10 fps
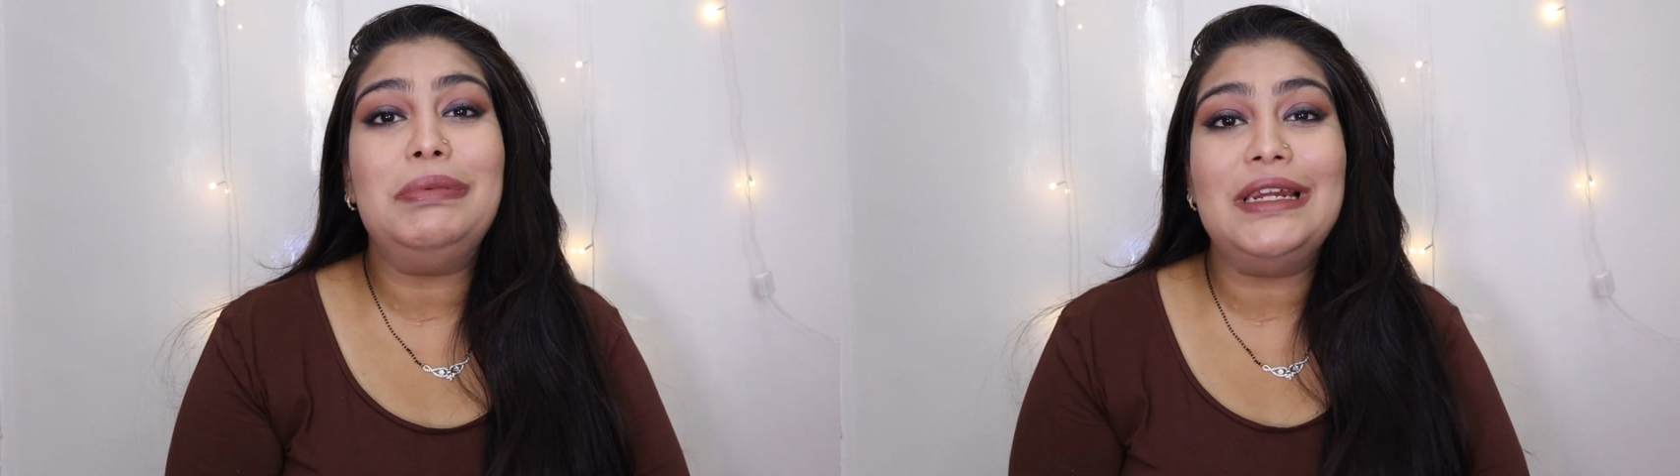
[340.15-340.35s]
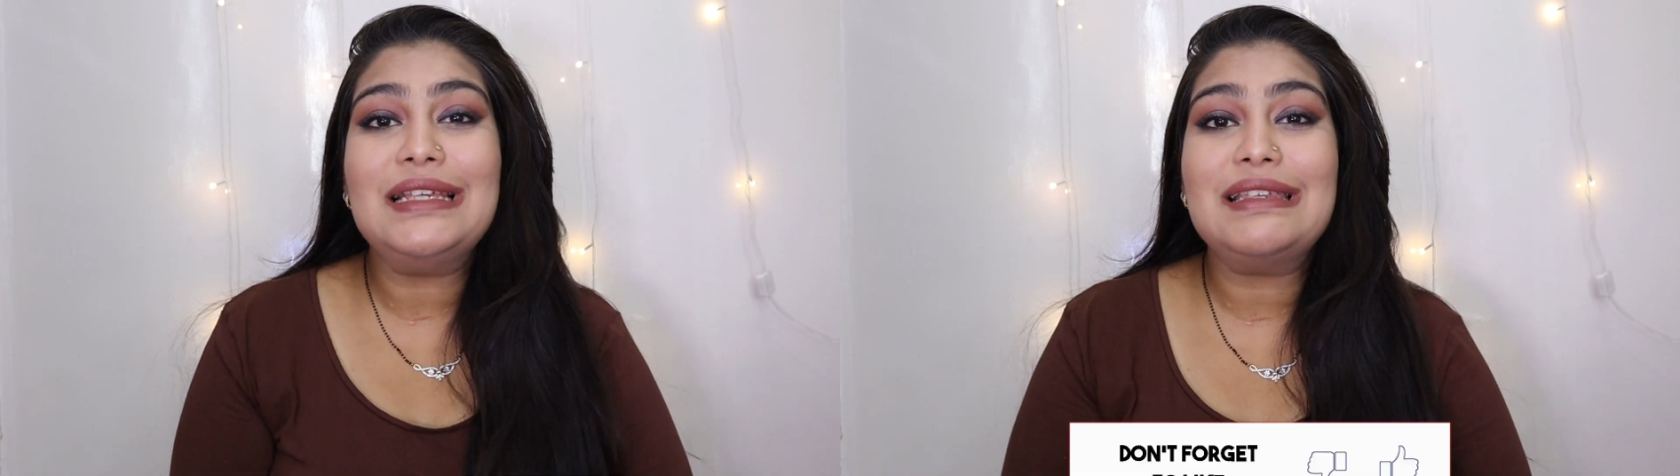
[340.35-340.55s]

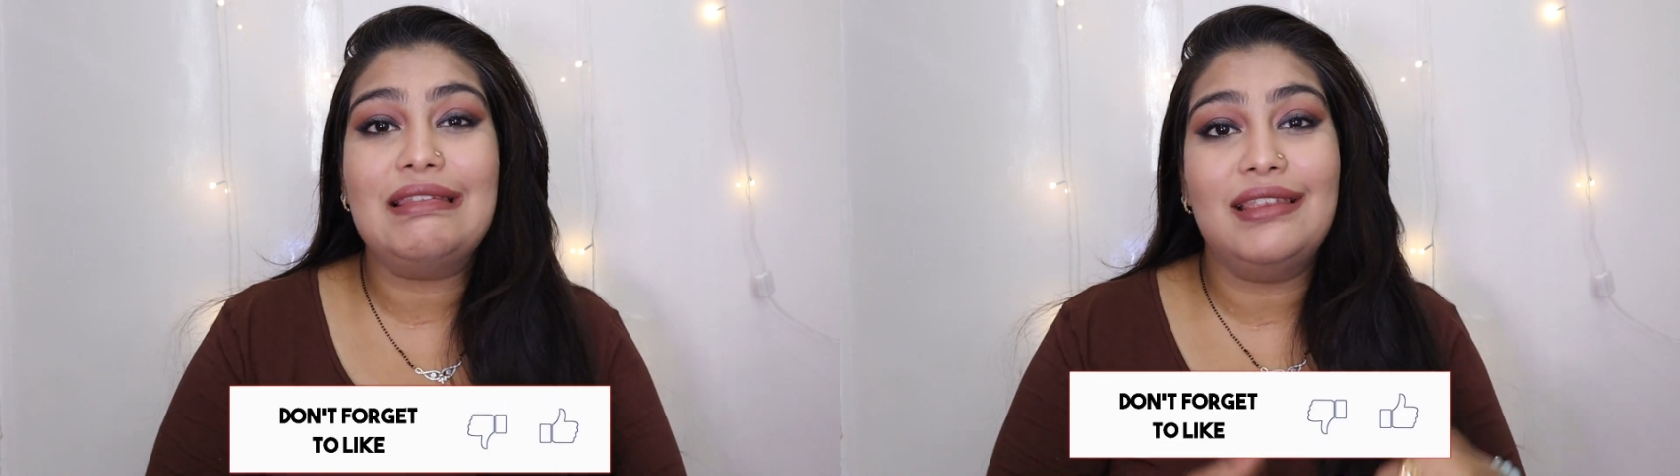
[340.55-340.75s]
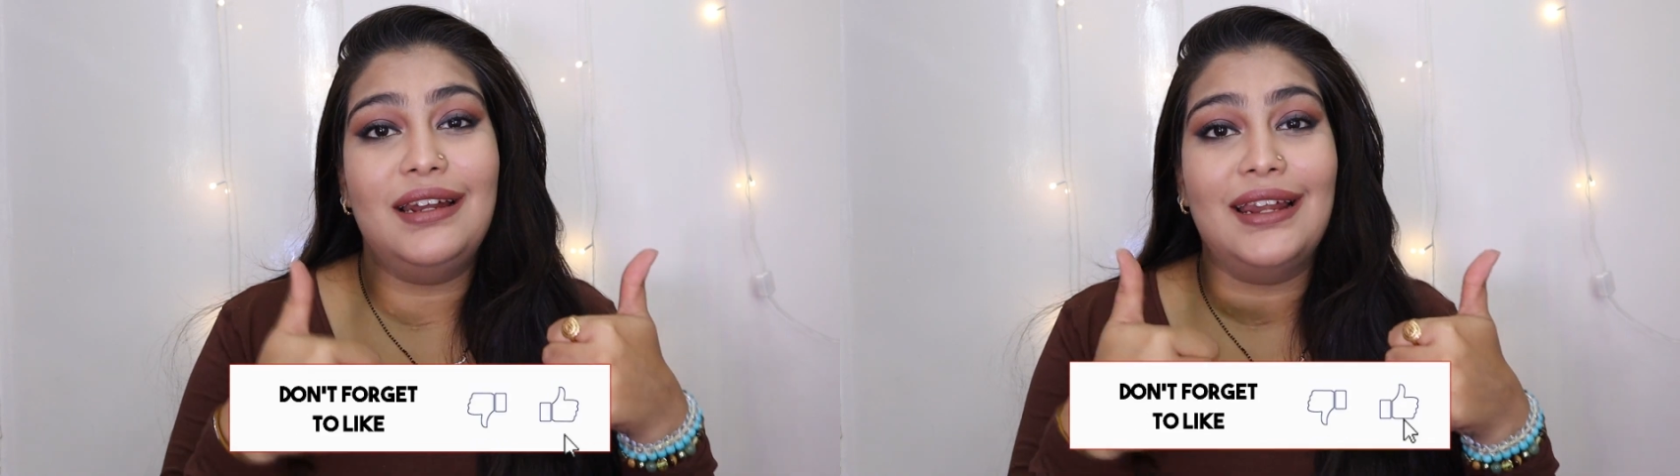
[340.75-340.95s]
please
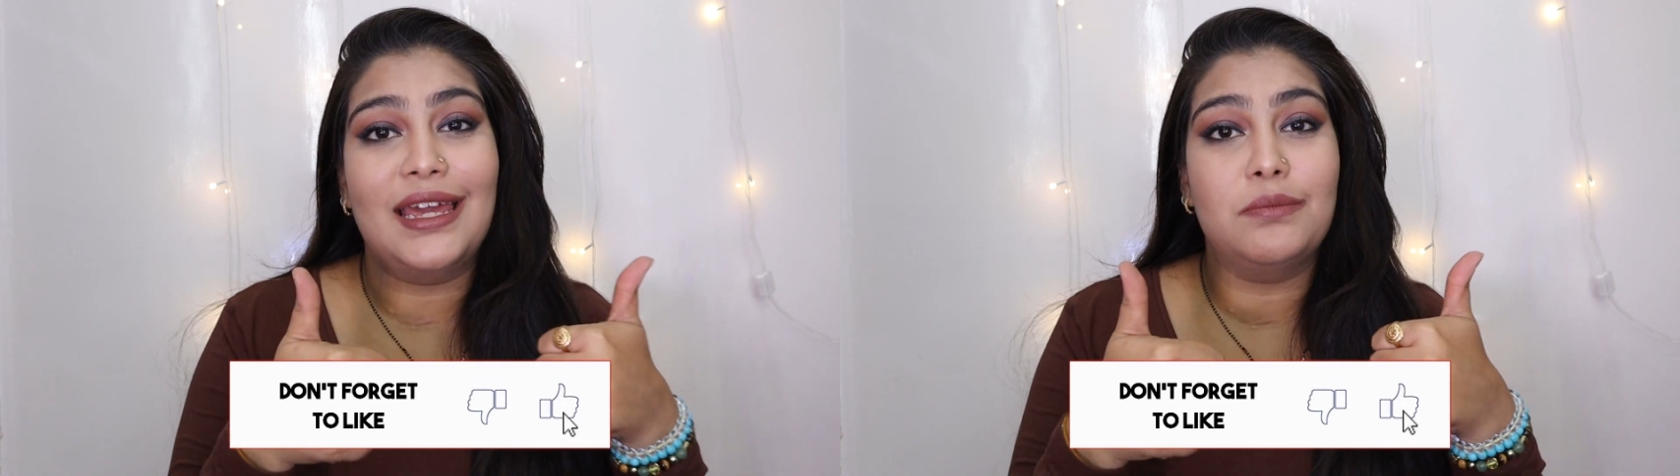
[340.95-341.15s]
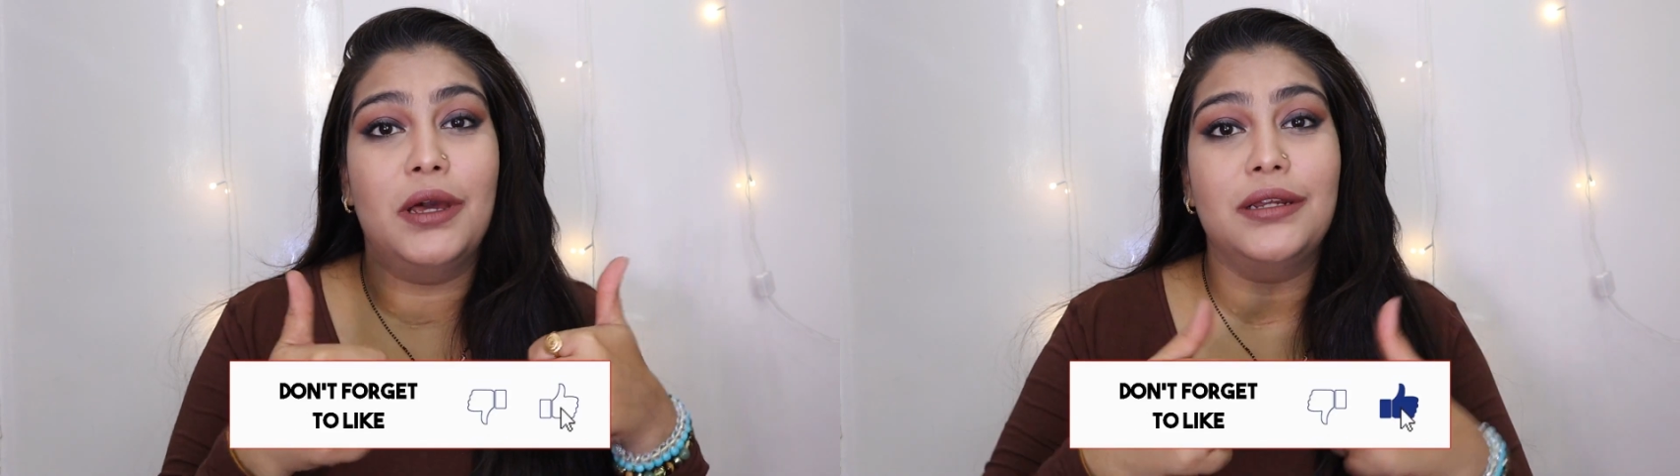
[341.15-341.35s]
hit the
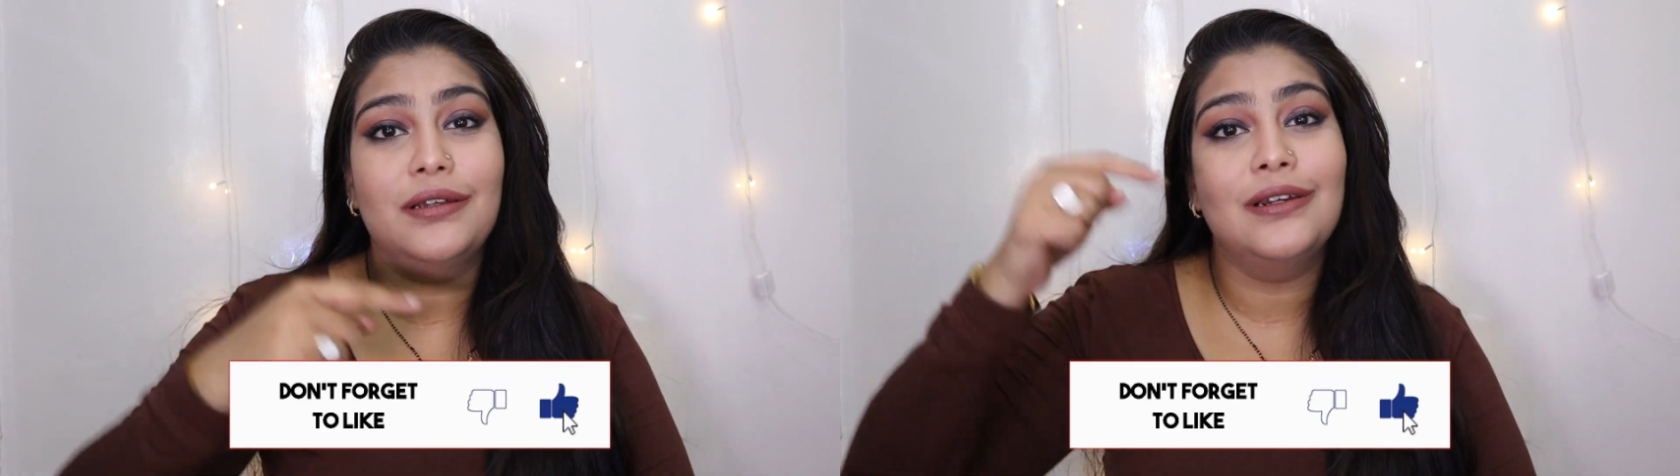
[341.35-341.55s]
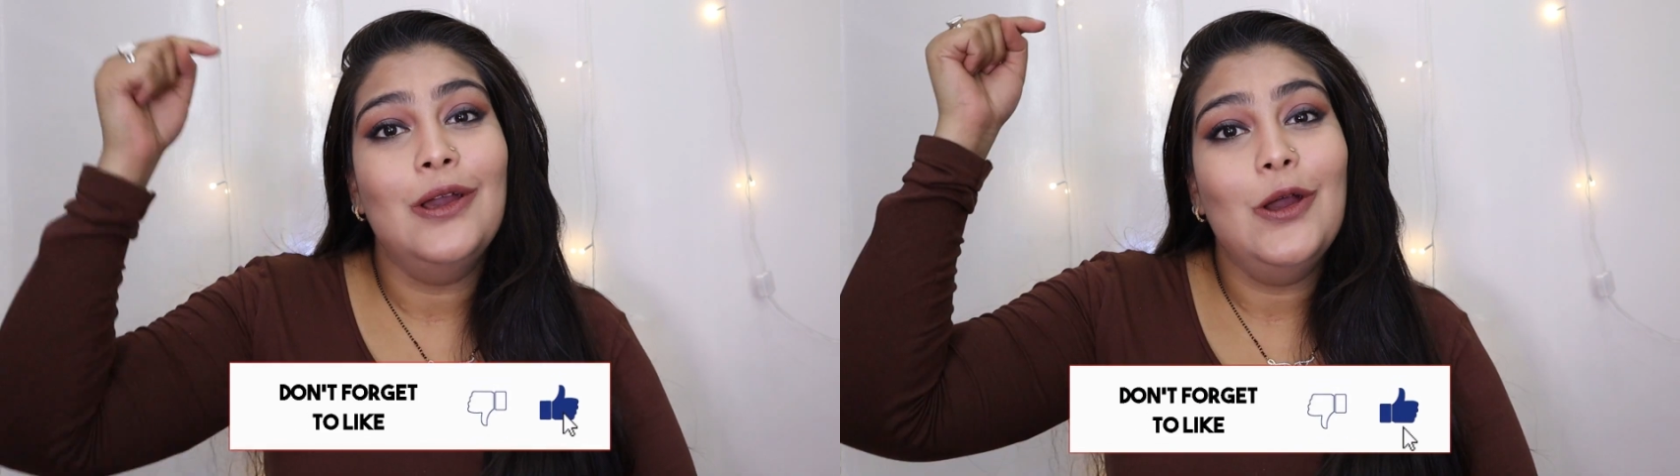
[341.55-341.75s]
like
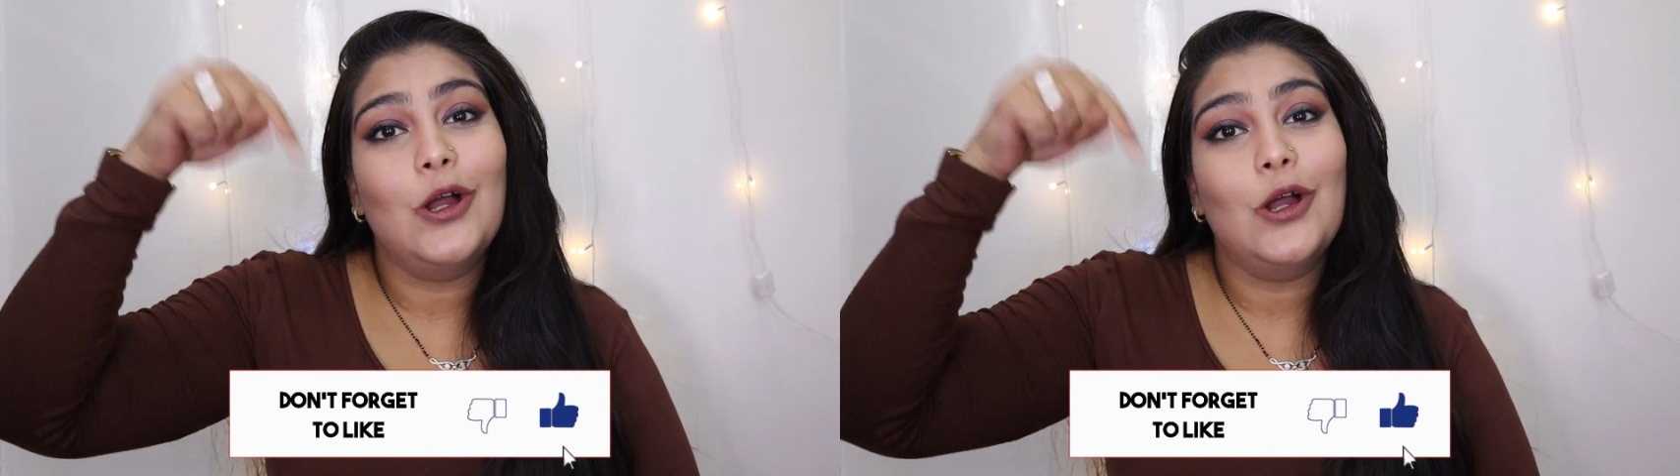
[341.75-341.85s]
button,